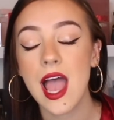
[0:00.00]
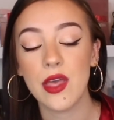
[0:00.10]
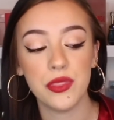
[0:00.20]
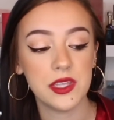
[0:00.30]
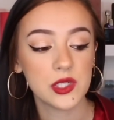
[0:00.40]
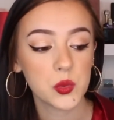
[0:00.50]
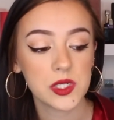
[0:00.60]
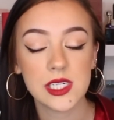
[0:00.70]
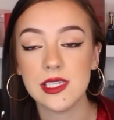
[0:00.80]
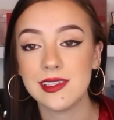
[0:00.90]
and this
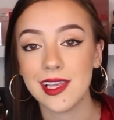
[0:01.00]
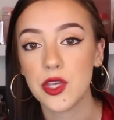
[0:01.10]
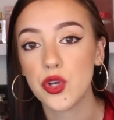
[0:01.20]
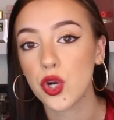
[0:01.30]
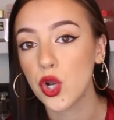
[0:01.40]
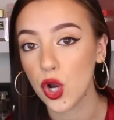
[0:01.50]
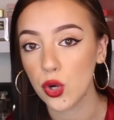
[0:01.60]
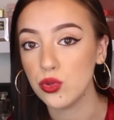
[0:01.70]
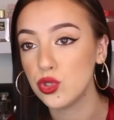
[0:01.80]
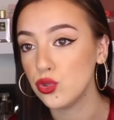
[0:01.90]
one is like your
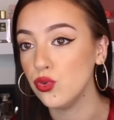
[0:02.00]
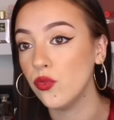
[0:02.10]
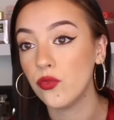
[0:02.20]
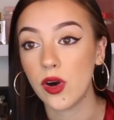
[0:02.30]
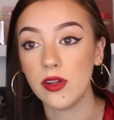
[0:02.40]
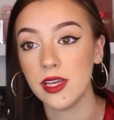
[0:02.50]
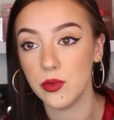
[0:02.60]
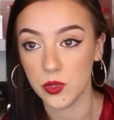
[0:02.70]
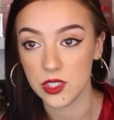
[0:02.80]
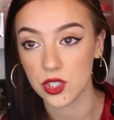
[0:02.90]
go-to fall
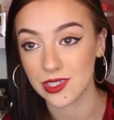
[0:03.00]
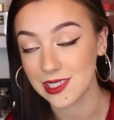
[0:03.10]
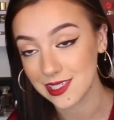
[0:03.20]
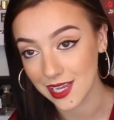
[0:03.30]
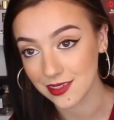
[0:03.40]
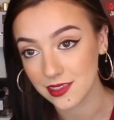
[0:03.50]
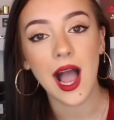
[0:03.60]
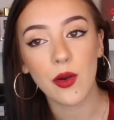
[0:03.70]
and winter scent.